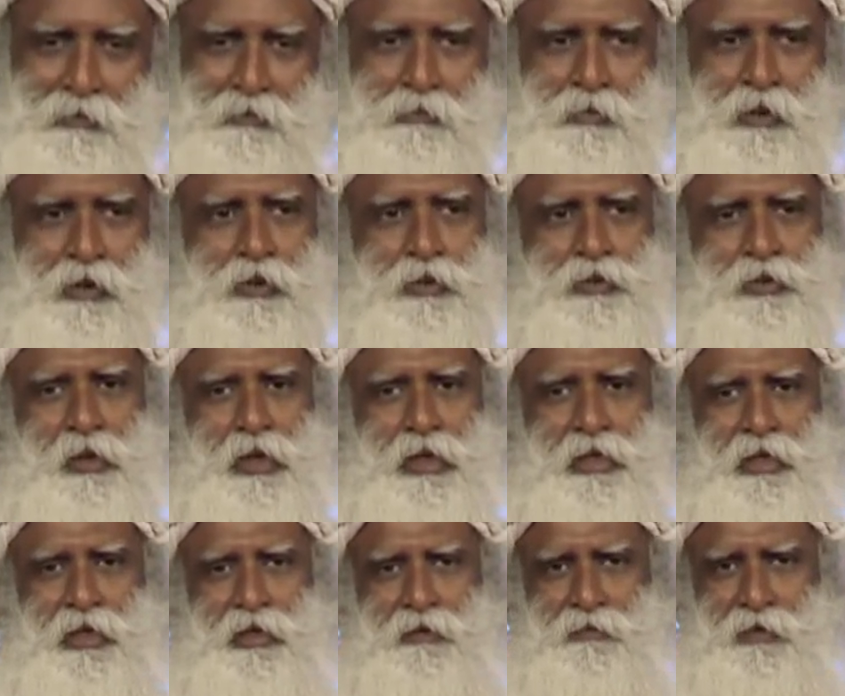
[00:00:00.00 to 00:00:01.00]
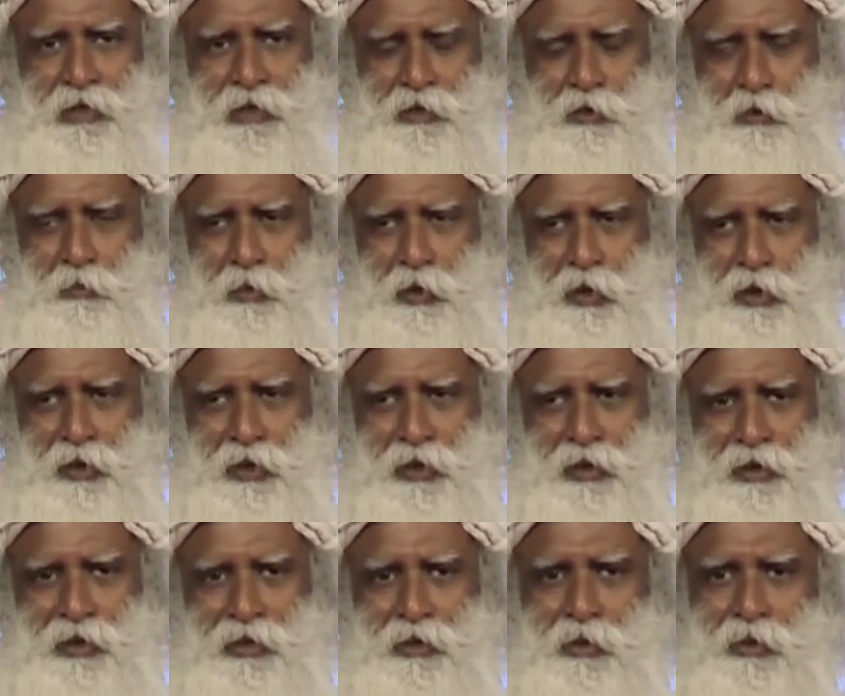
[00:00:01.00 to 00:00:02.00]
Because you identified your
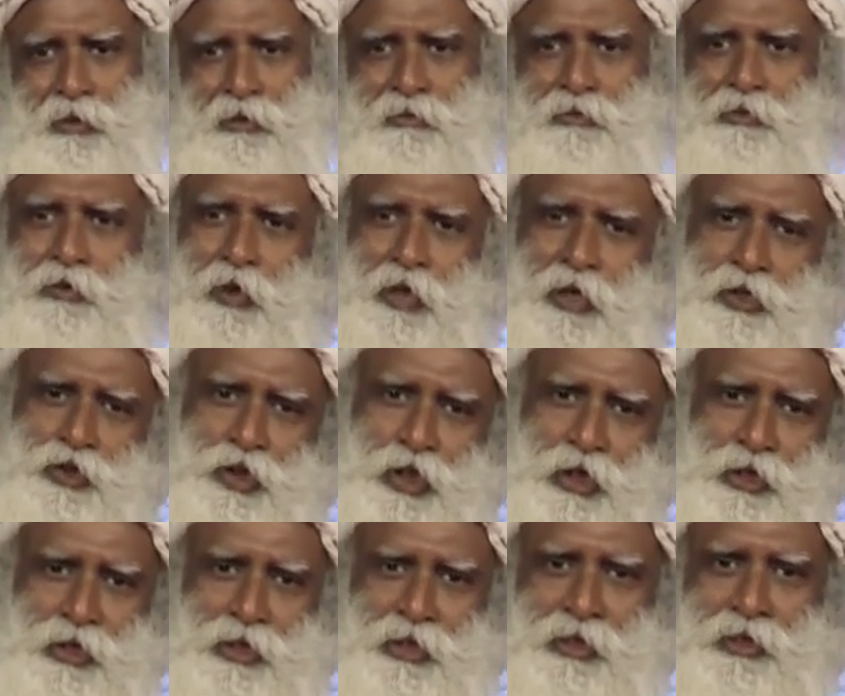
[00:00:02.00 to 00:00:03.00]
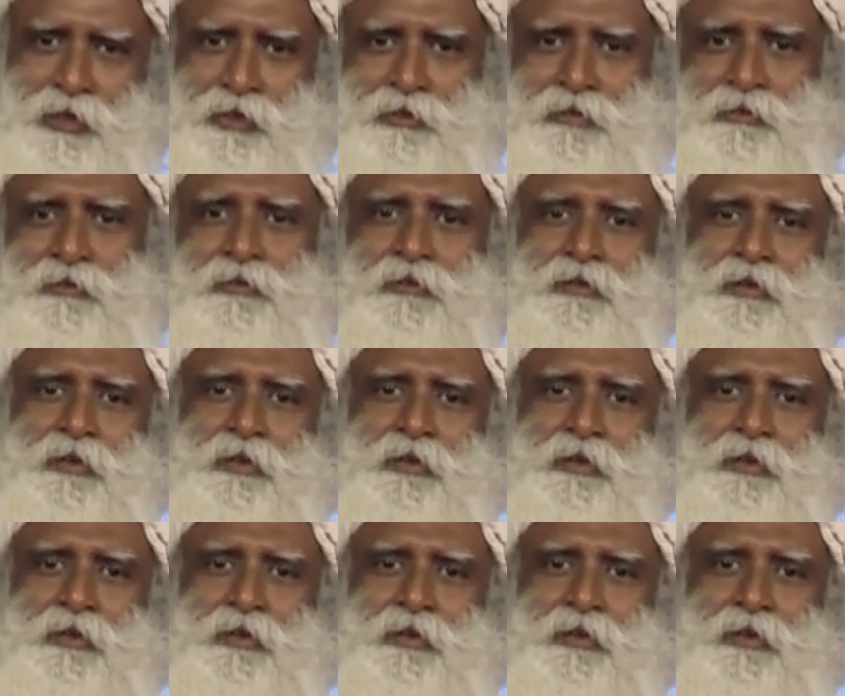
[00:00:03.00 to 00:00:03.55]
body, your agenda.